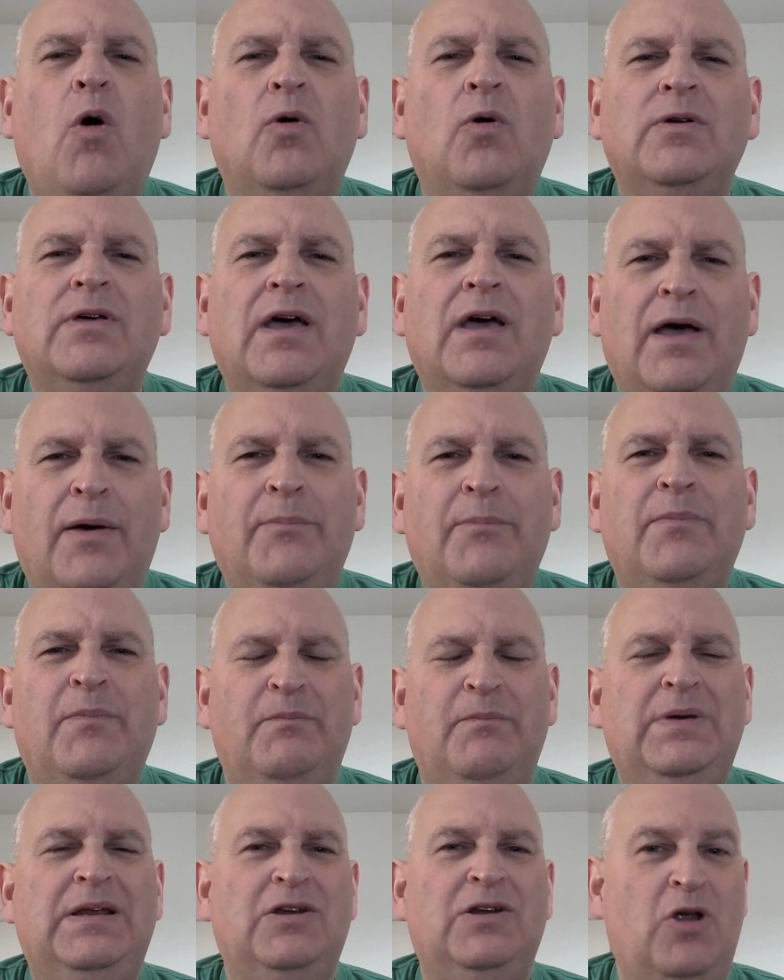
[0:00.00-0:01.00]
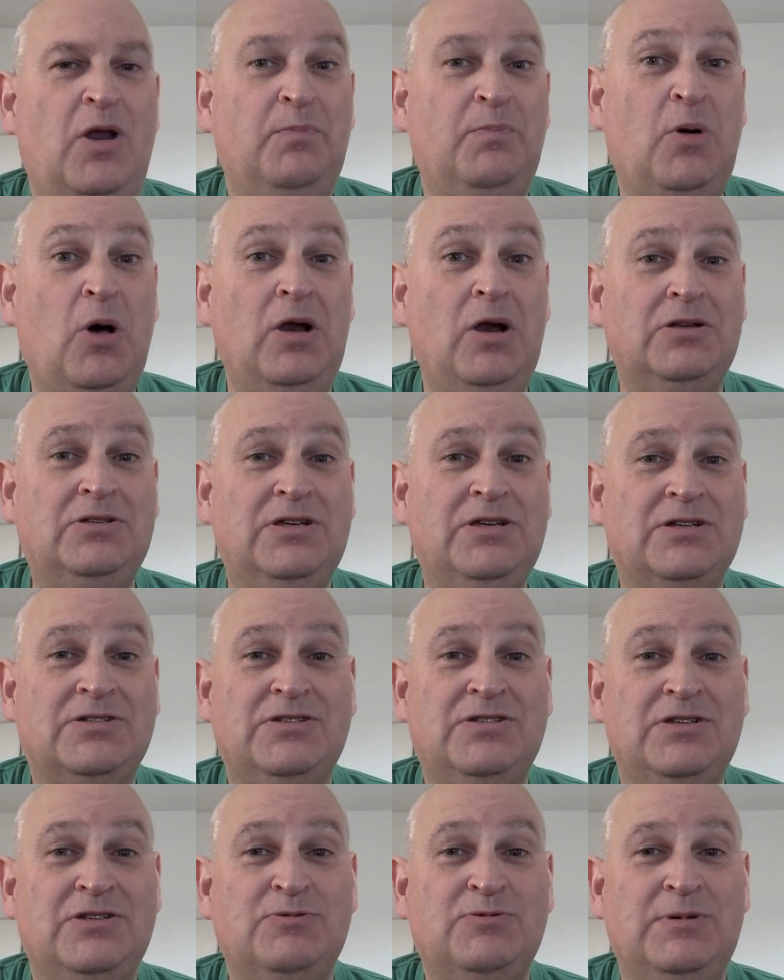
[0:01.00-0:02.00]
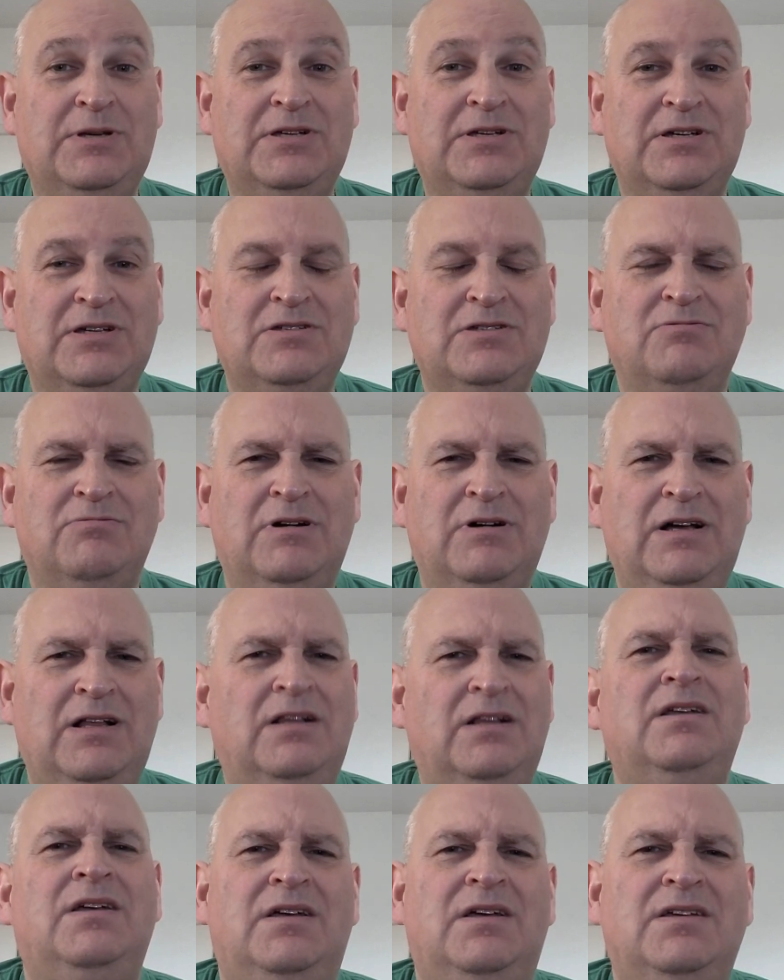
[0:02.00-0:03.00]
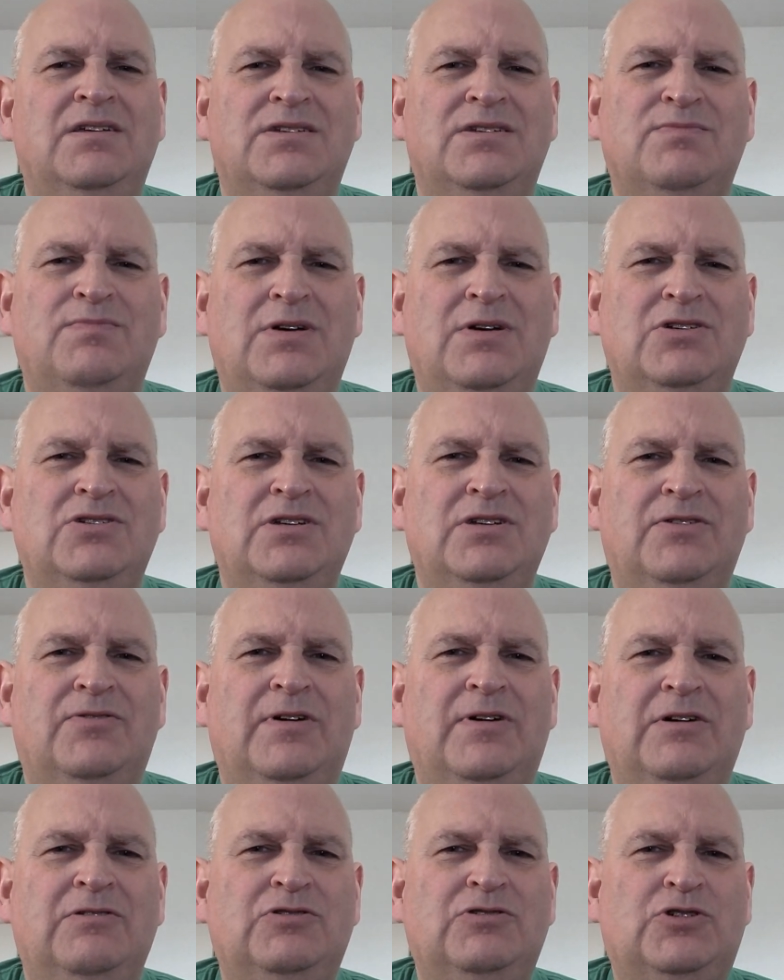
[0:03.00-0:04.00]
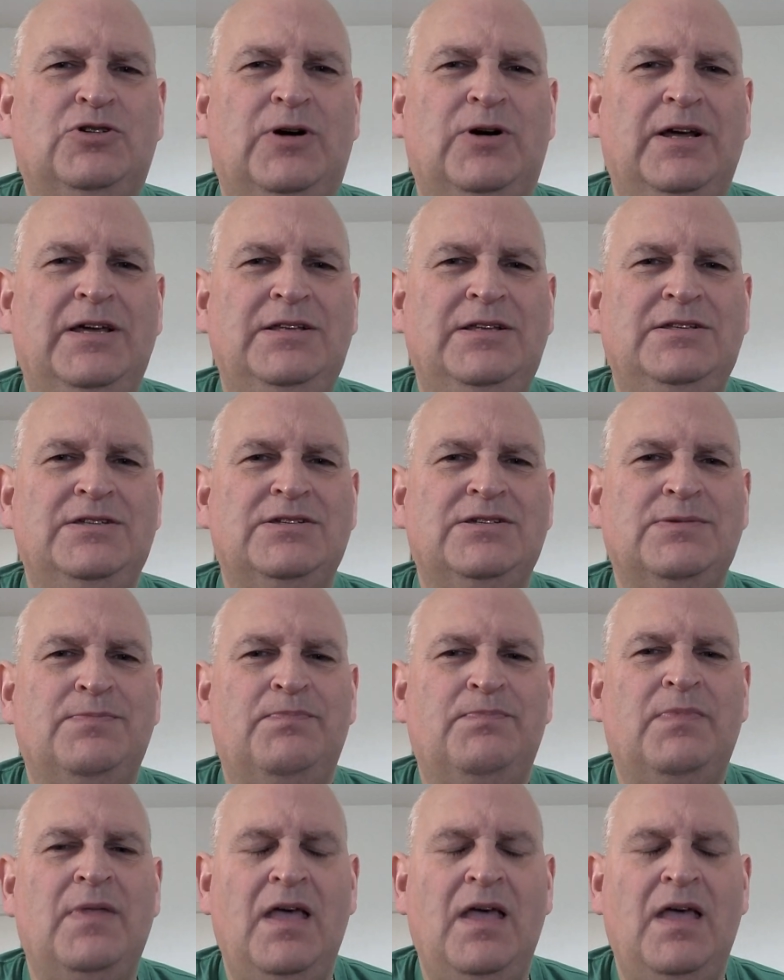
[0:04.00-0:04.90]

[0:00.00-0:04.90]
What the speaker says: Oh yeah, been a lot of politics this week as well, especially around trains.